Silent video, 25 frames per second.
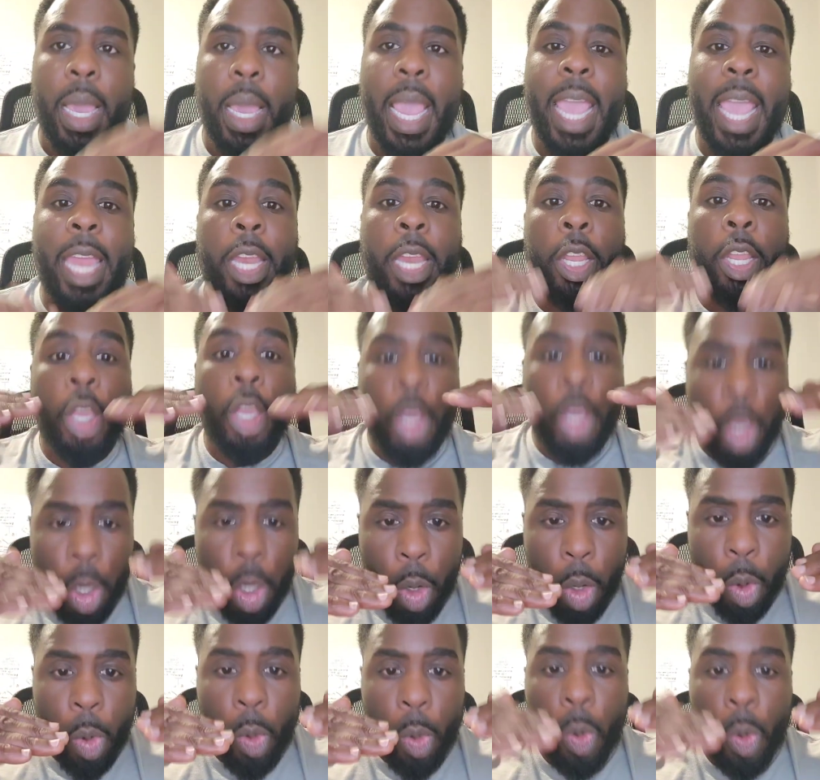And
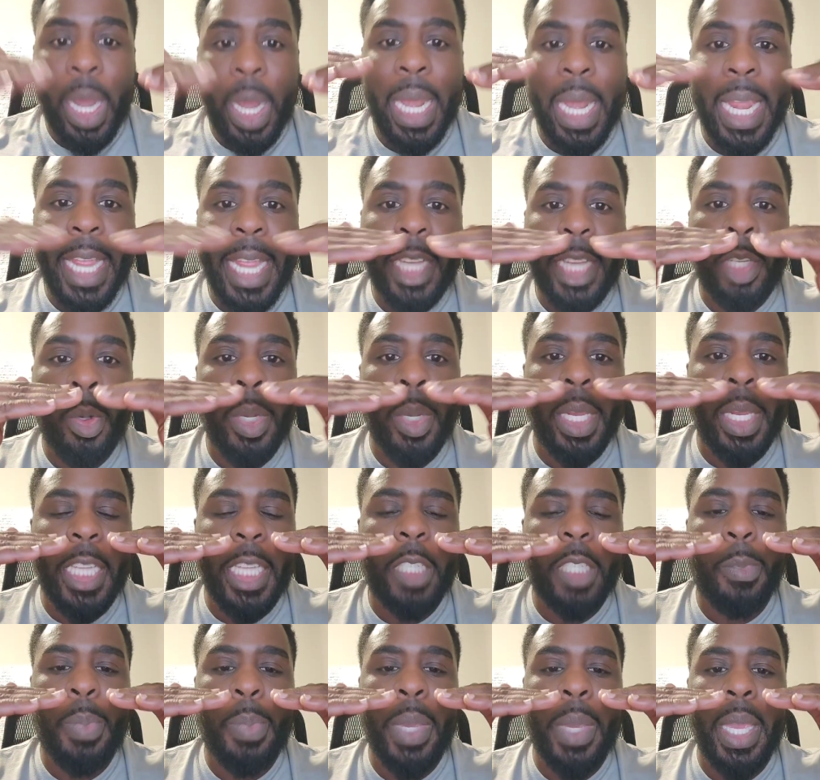you need to at
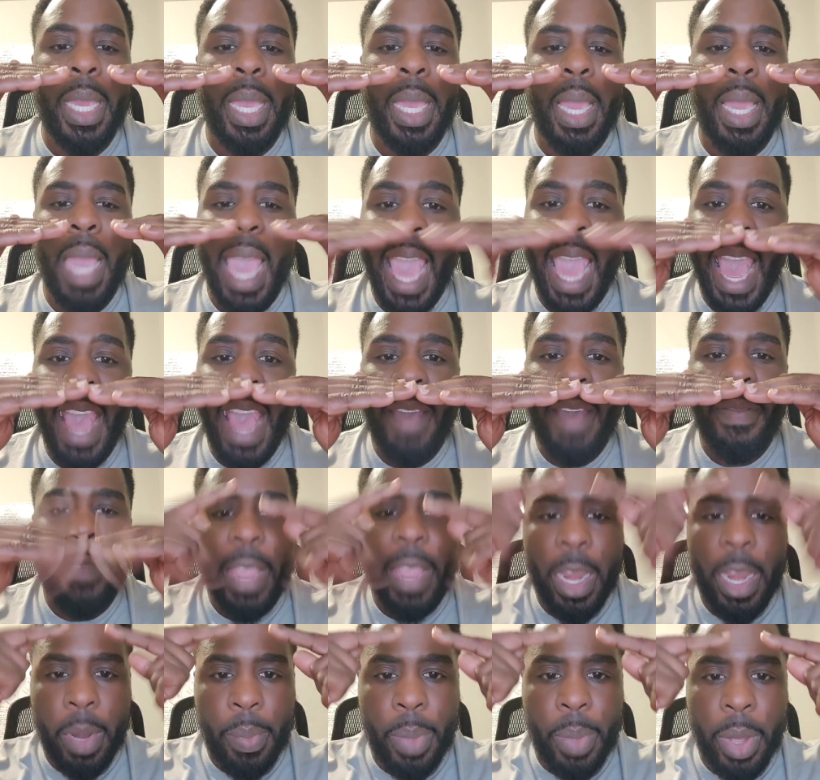least be half
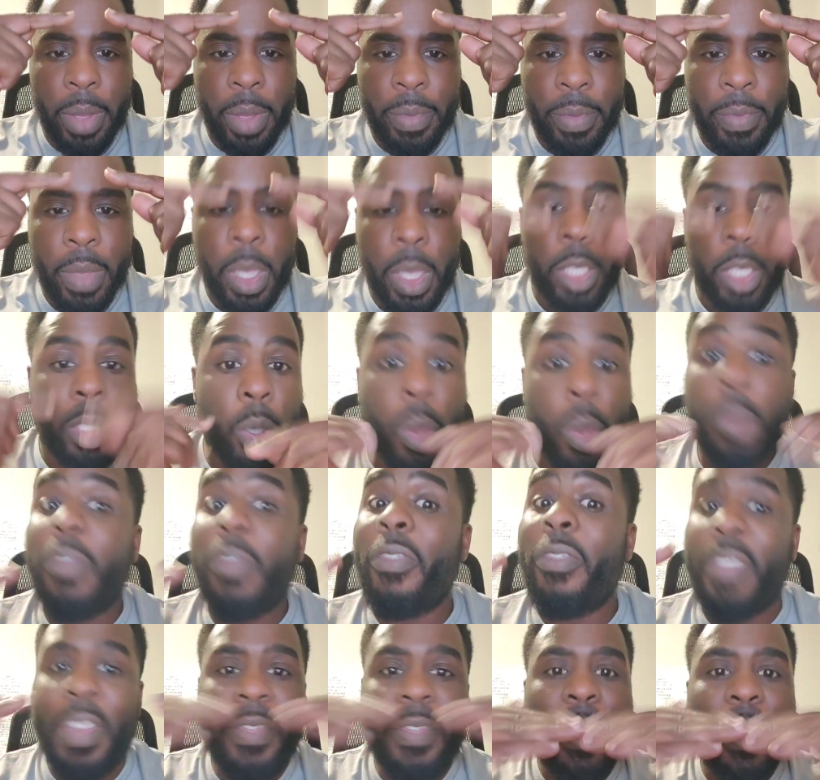and above. So
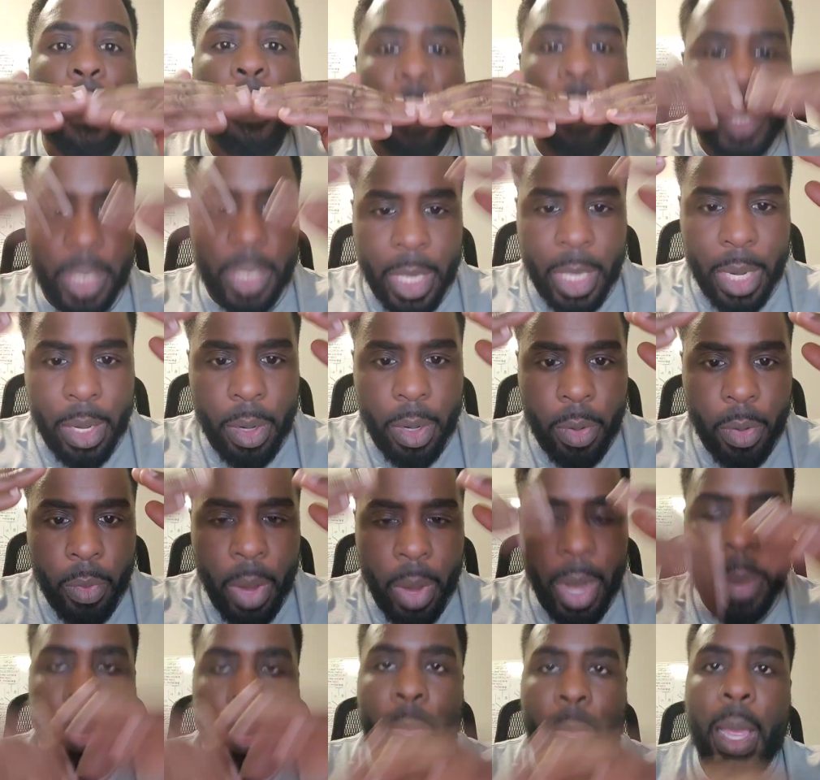50%,
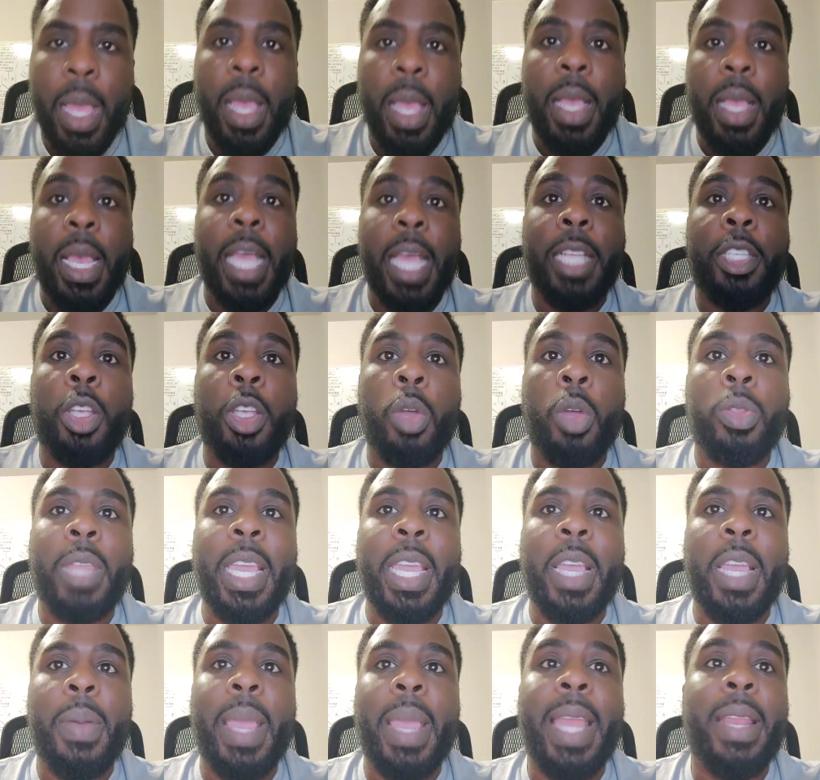right? And so
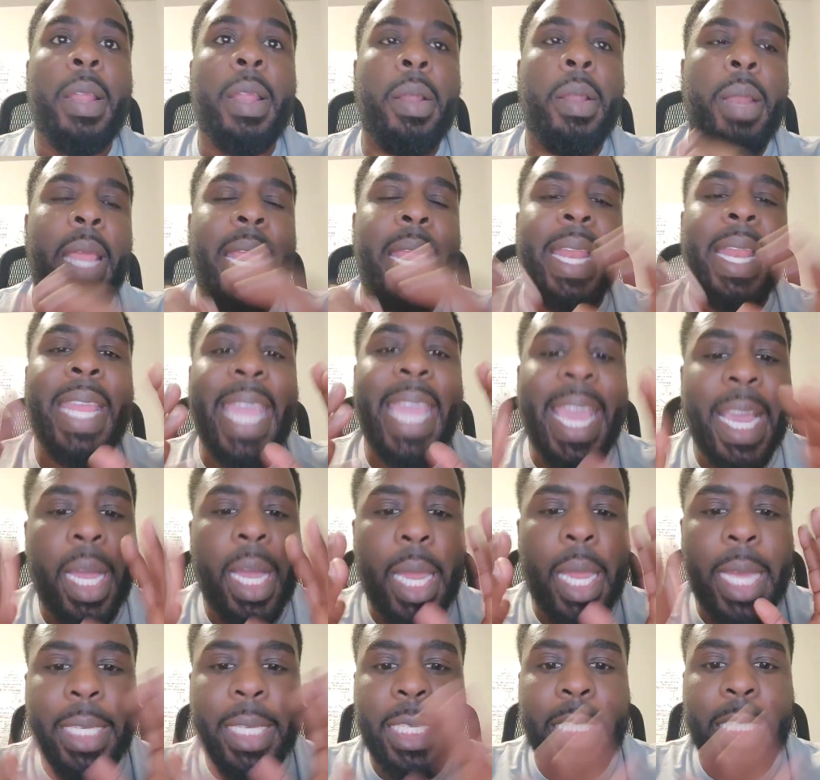think of, and the
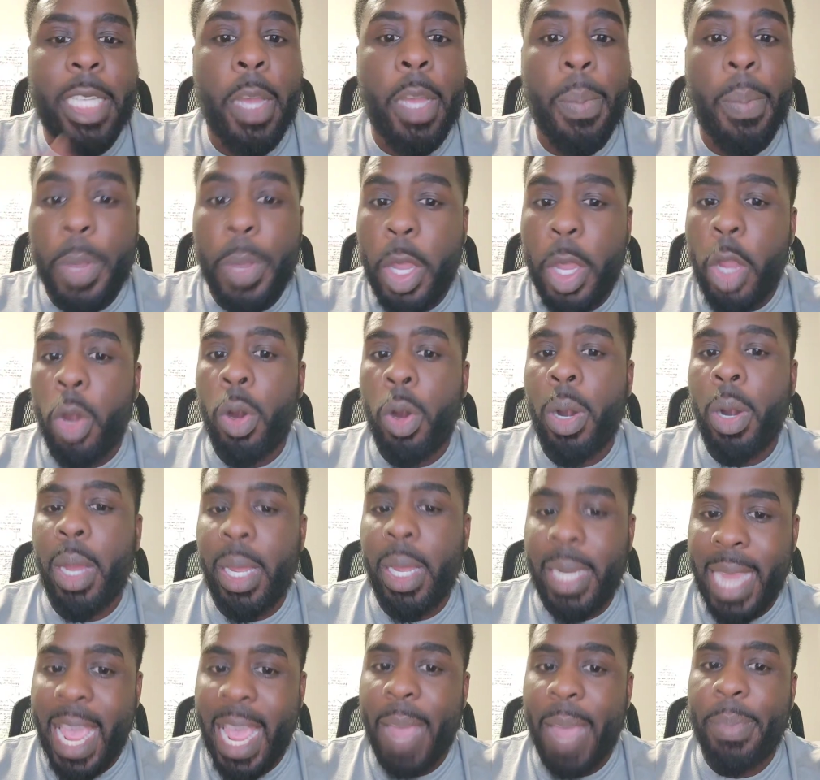NCLEX is computer
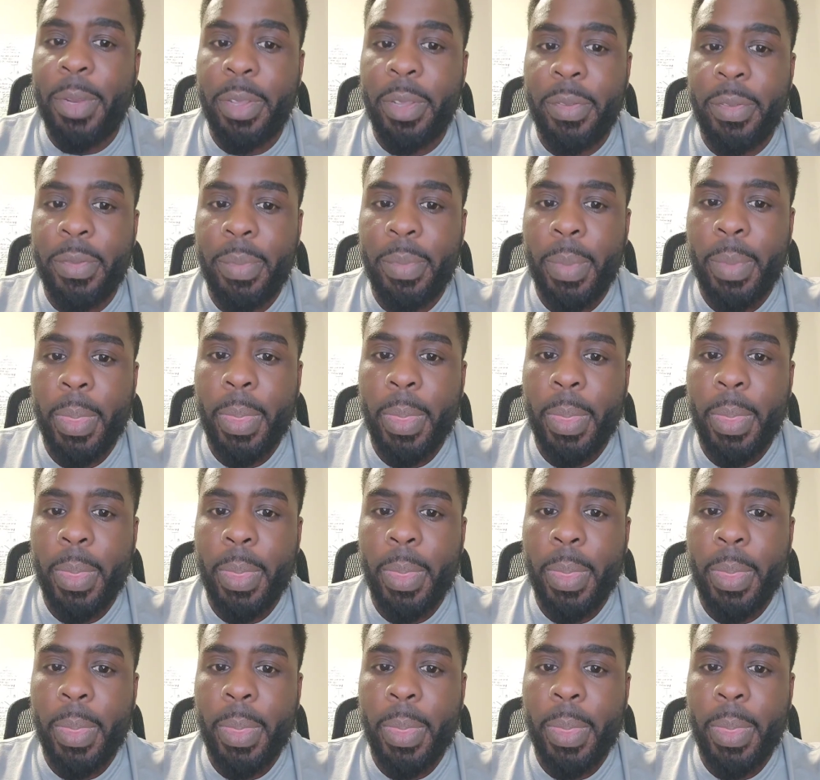adaptive.